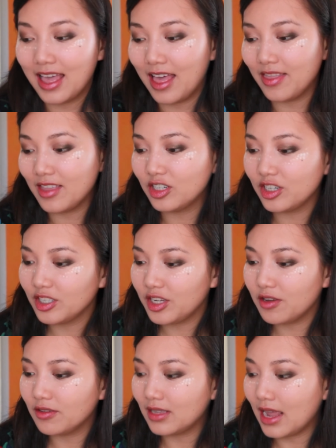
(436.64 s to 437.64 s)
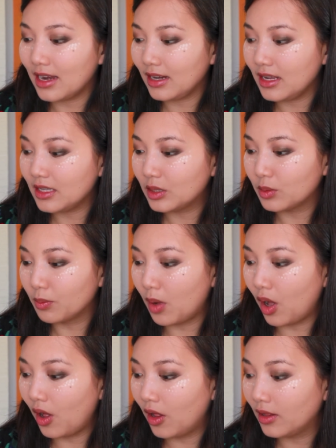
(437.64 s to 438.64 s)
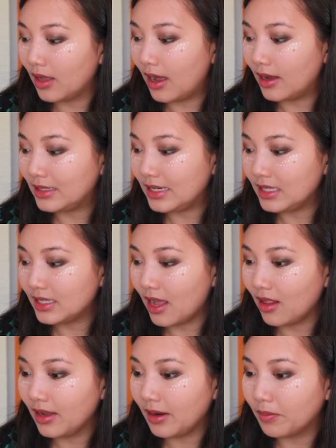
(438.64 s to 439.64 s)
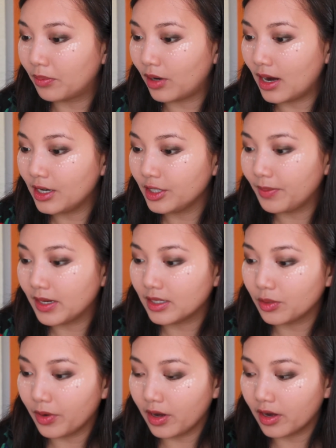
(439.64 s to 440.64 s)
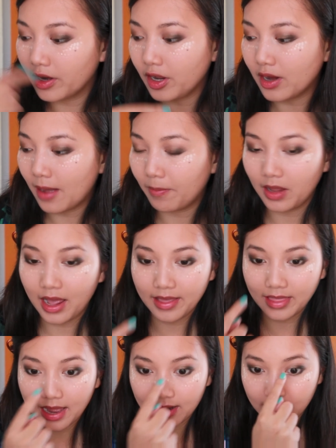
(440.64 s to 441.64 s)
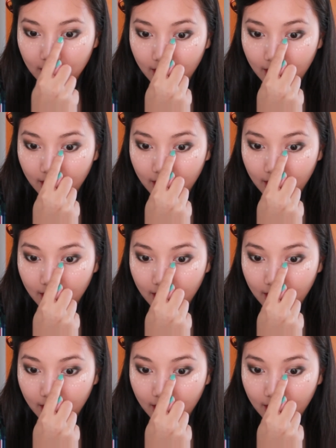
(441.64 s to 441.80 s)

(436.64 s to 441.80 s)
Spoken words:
And then just use any small detailing brush because we're going to apply that